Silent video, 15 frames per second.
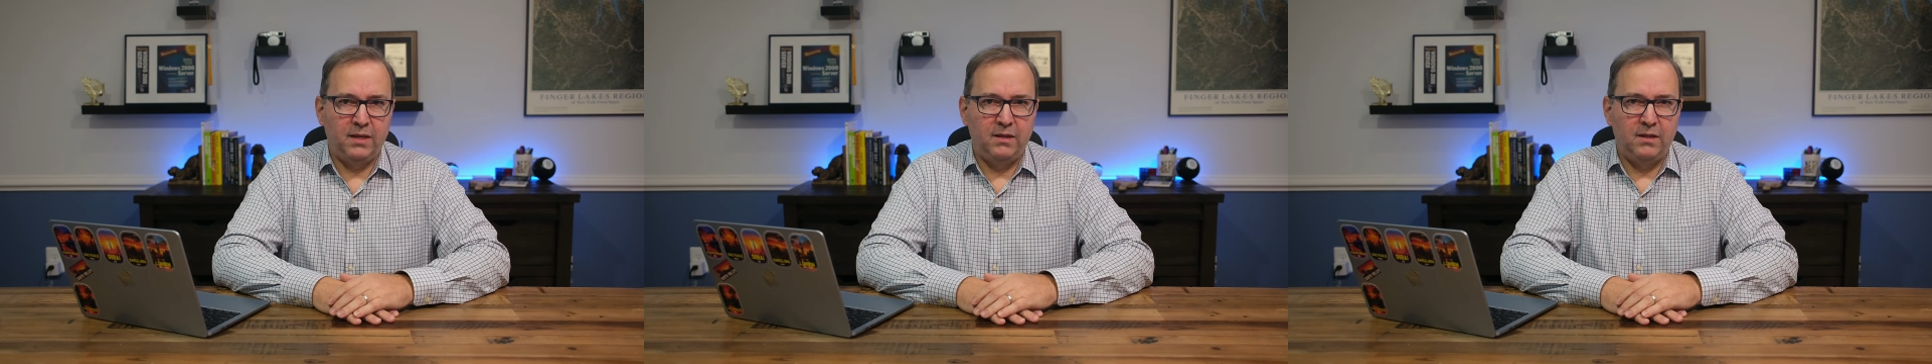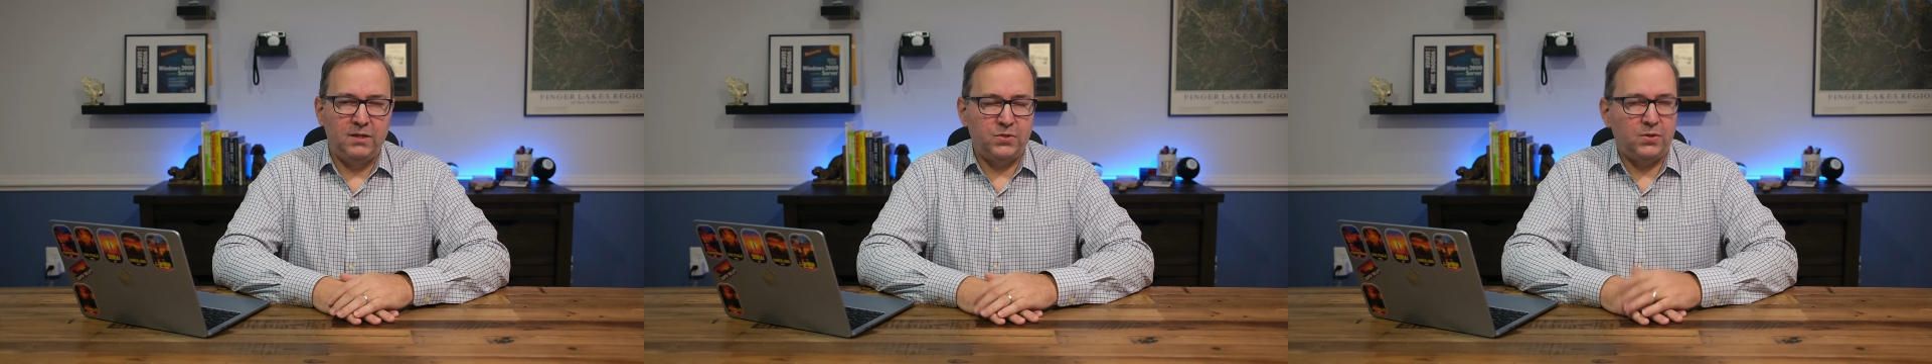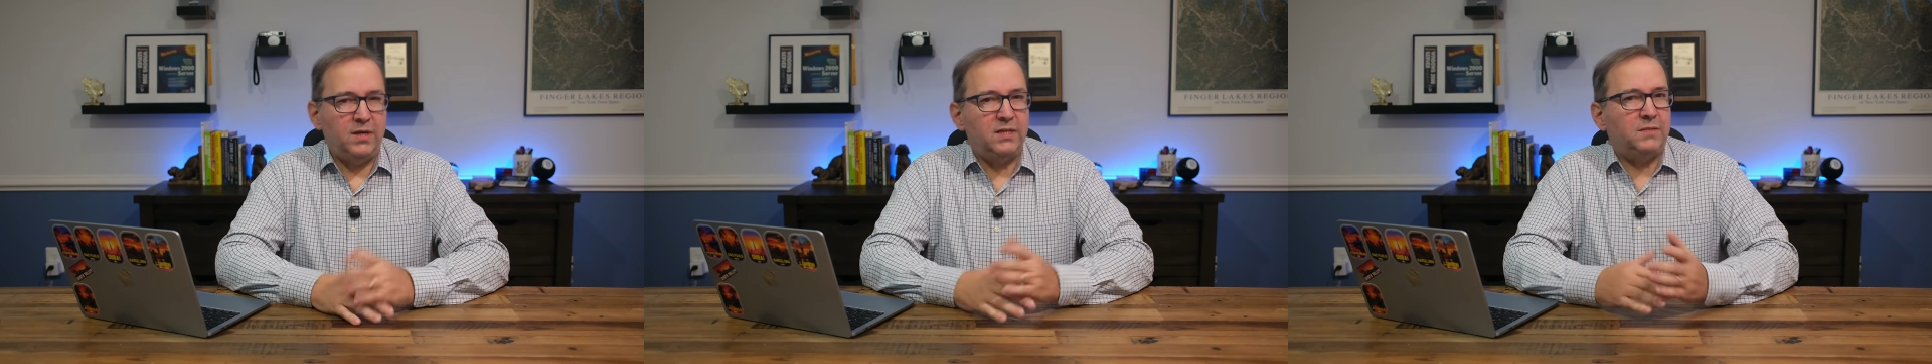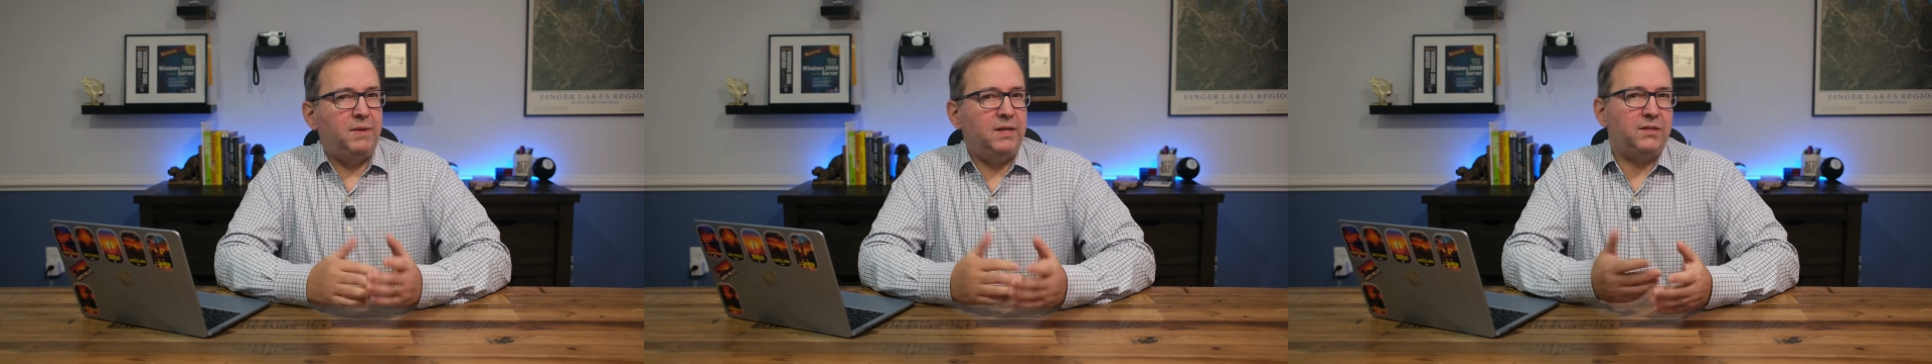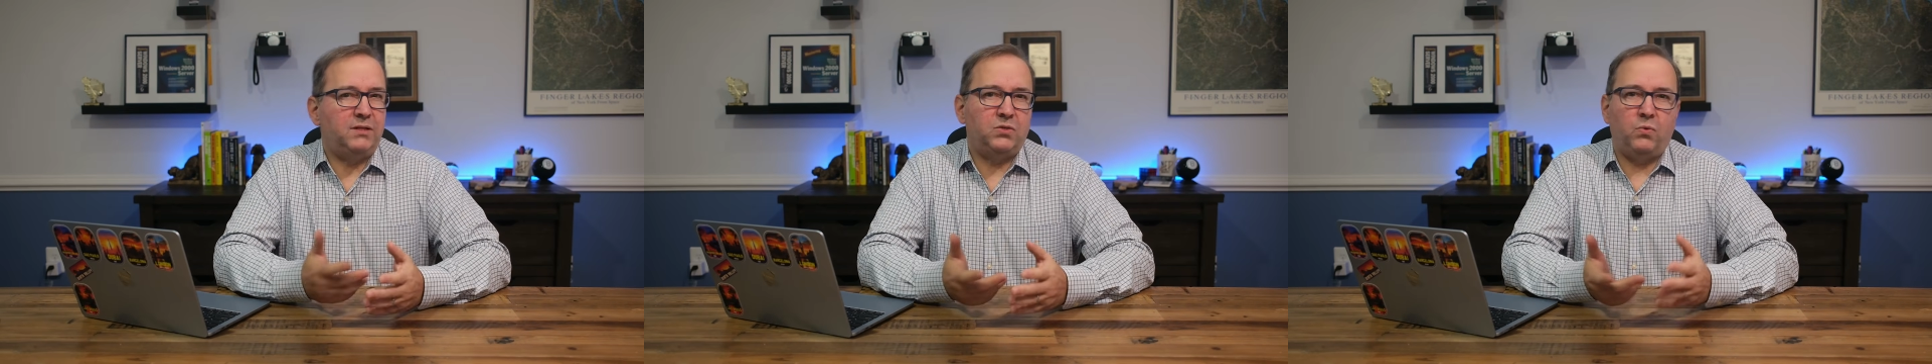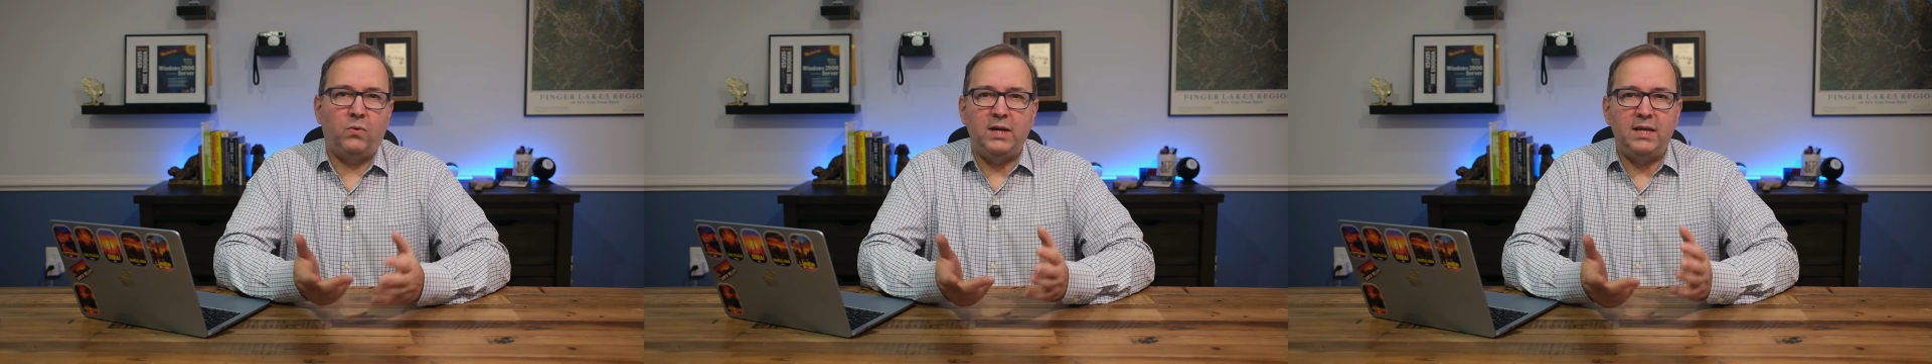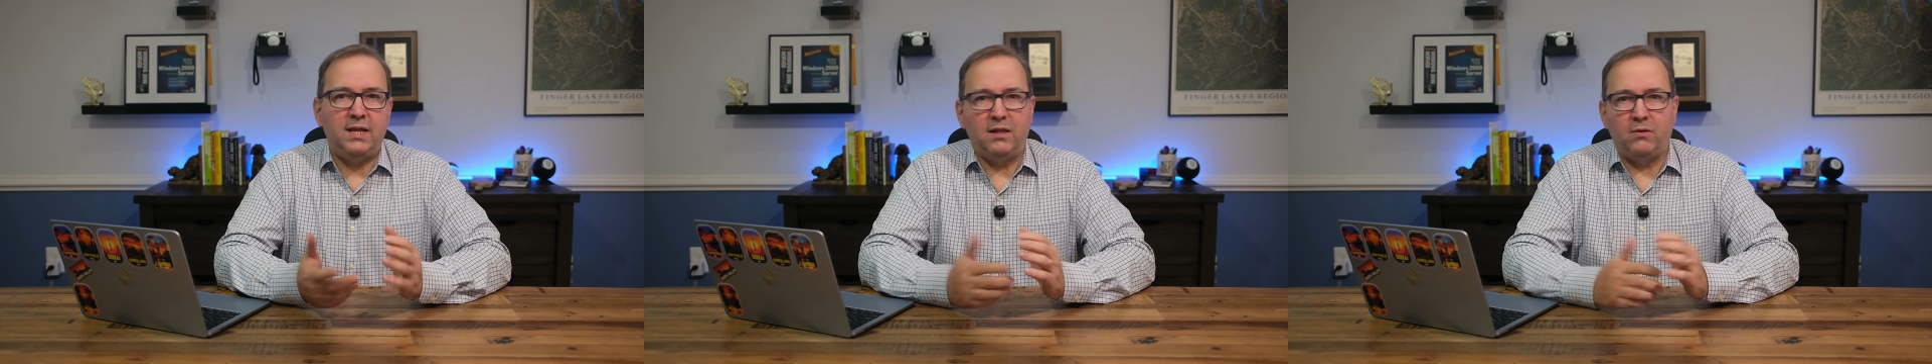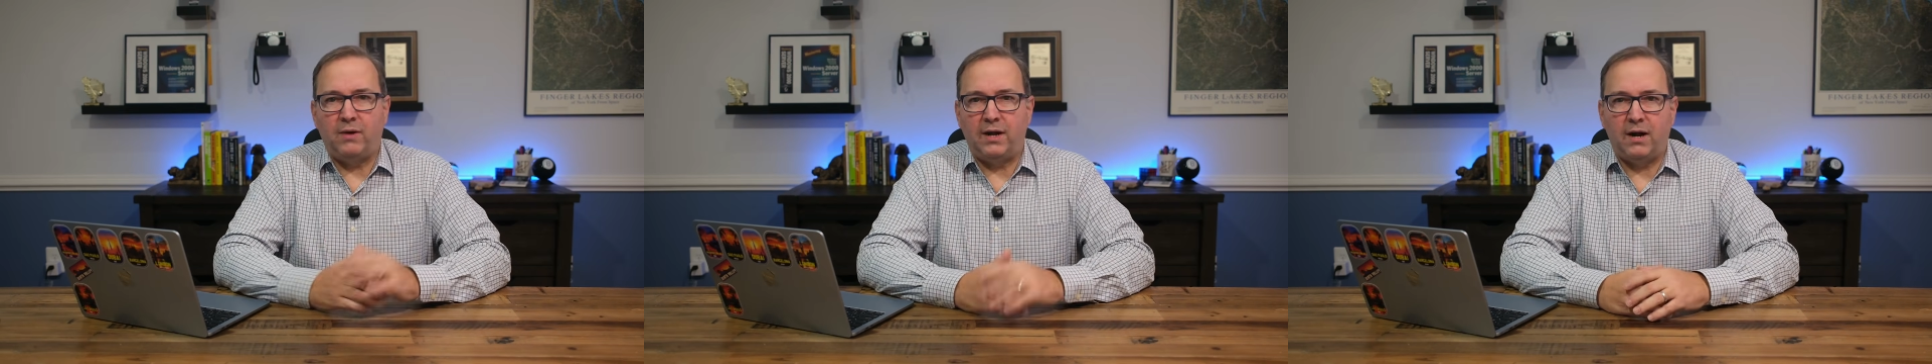So I estimated that 20
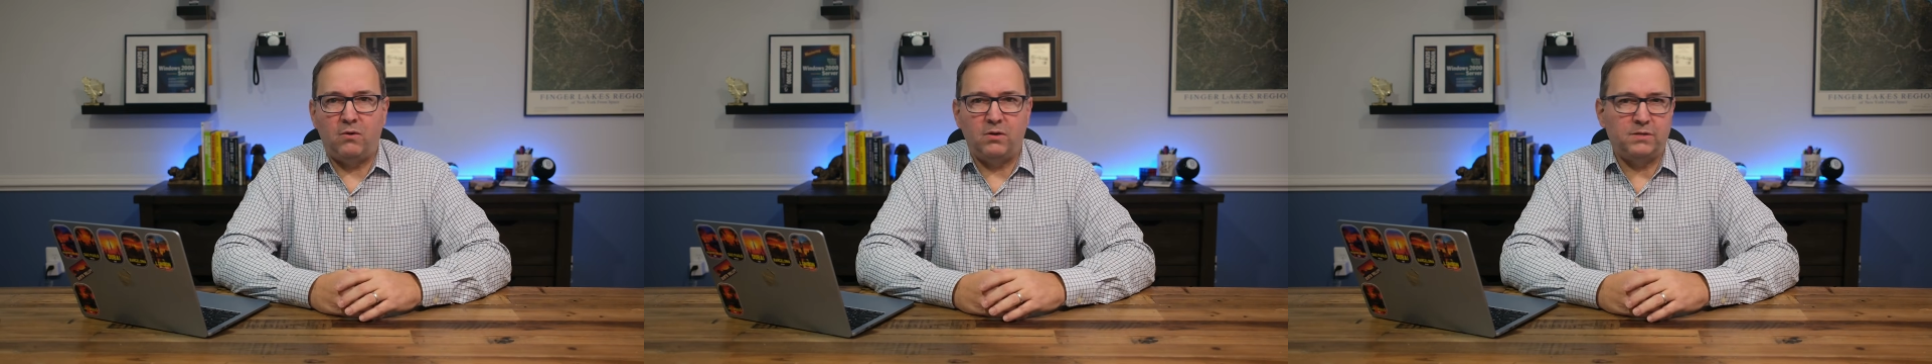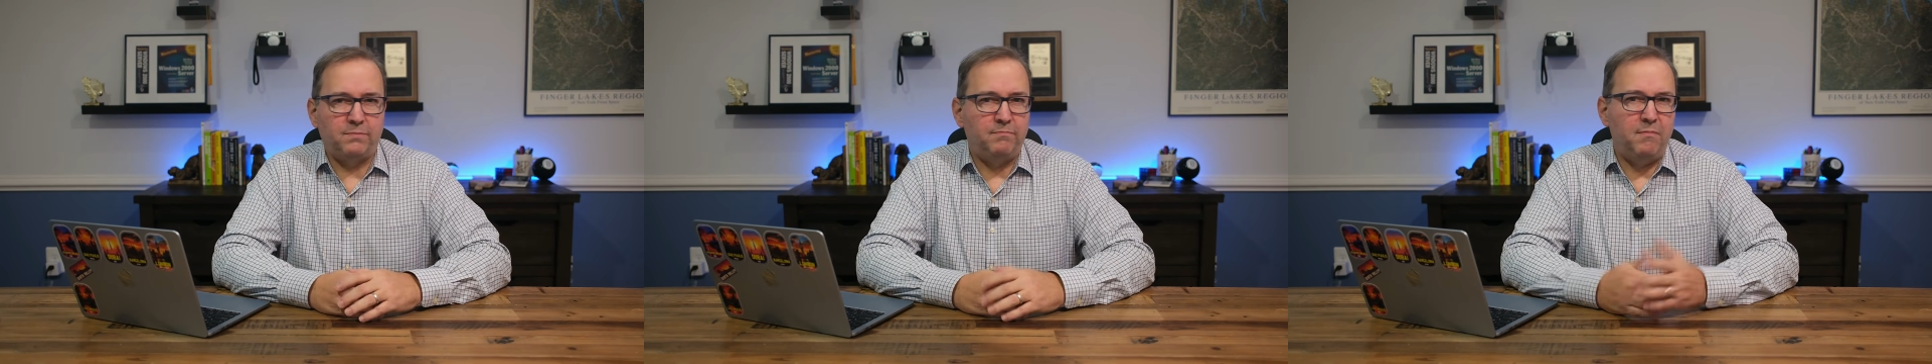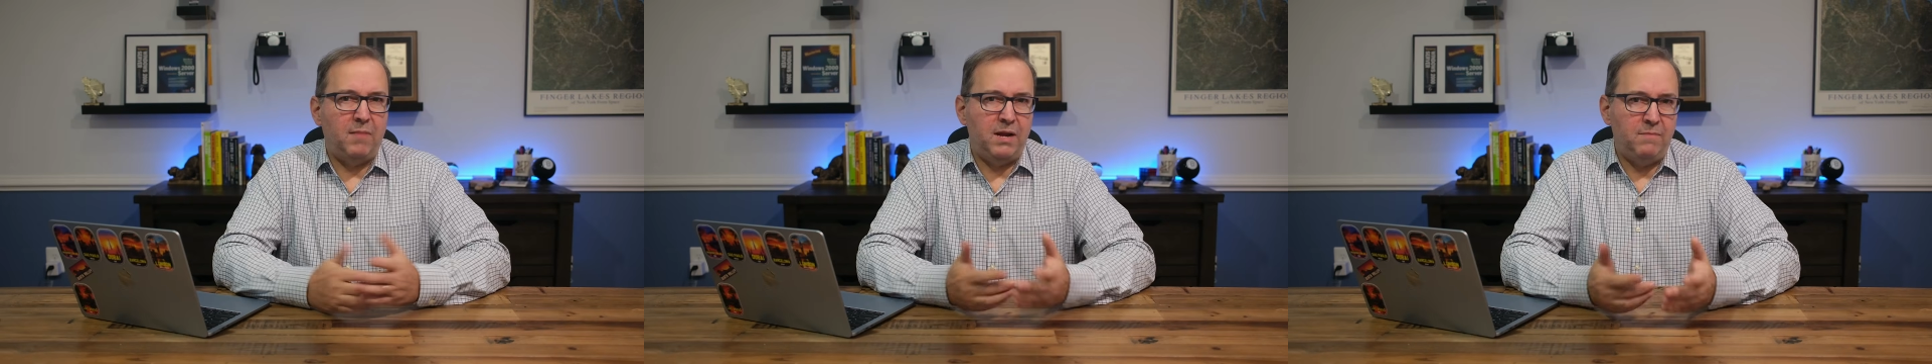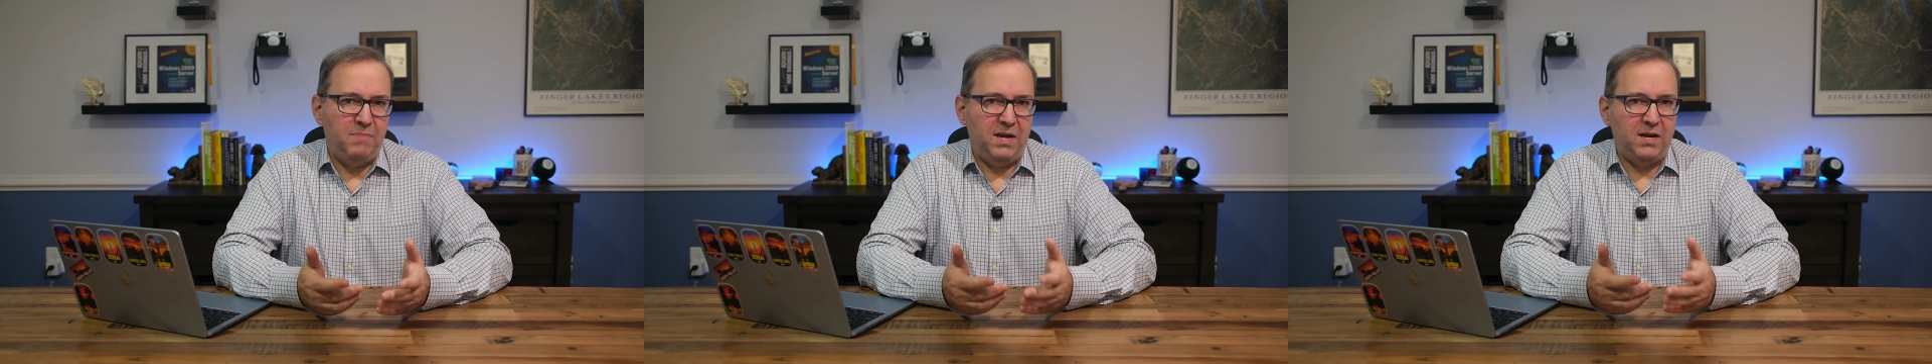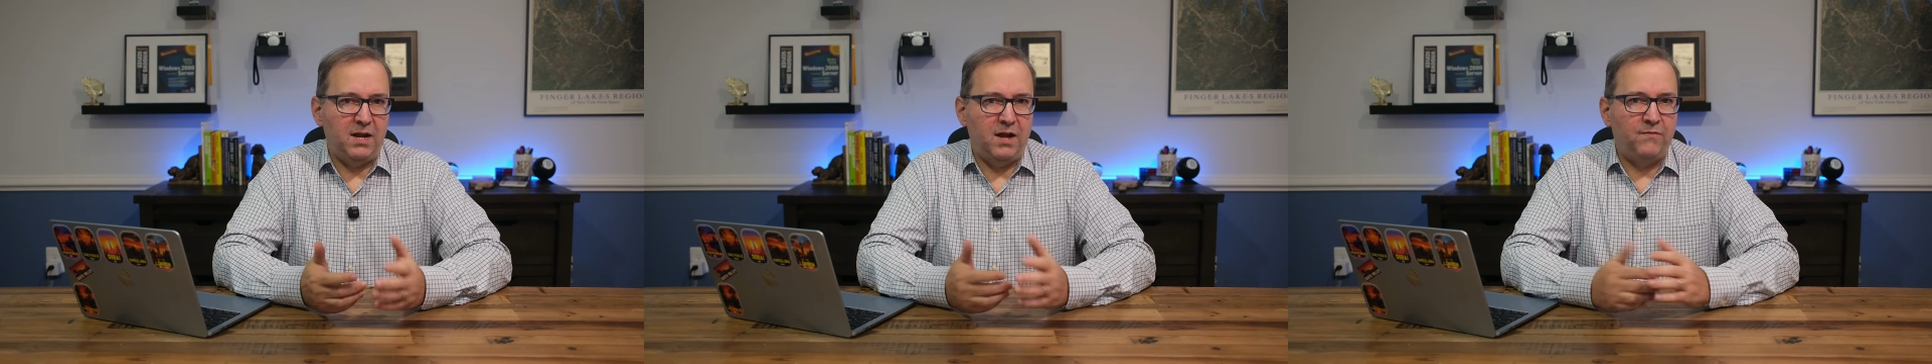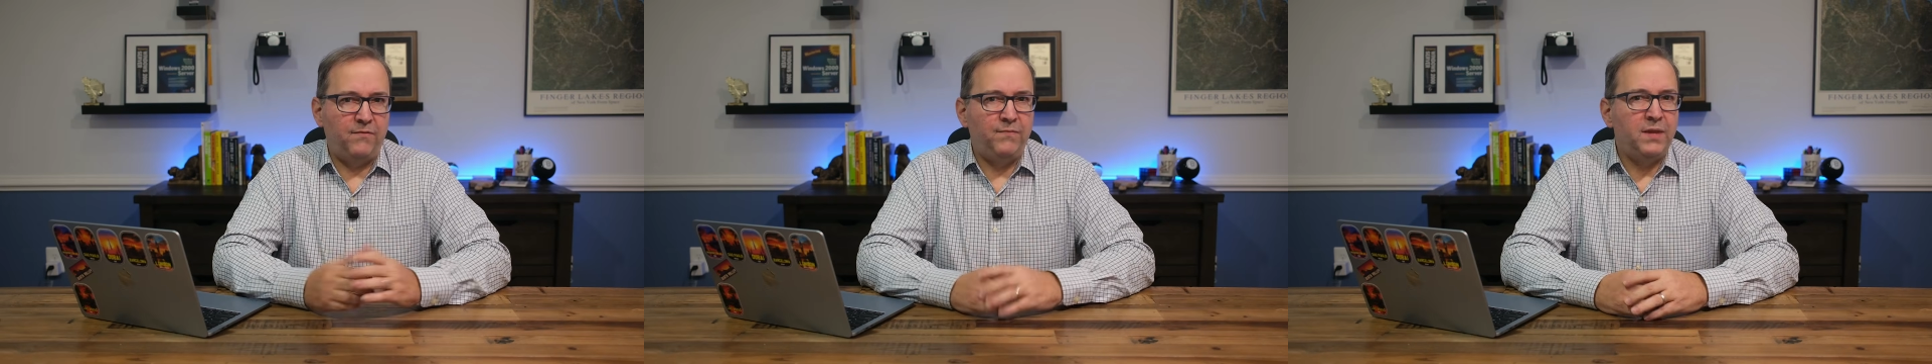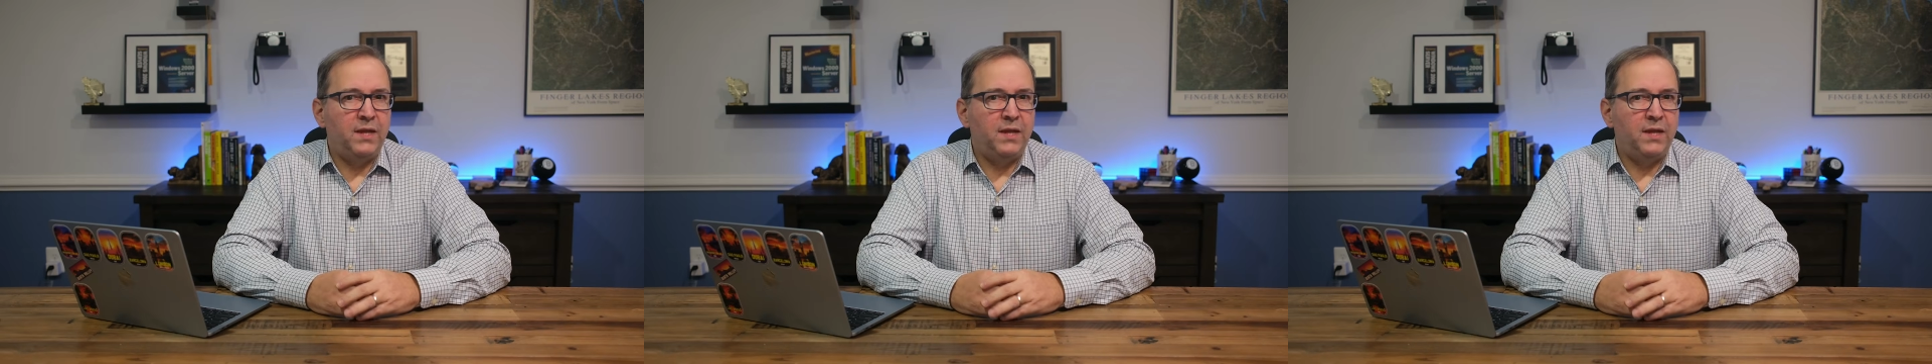kilowatt hours might be enough,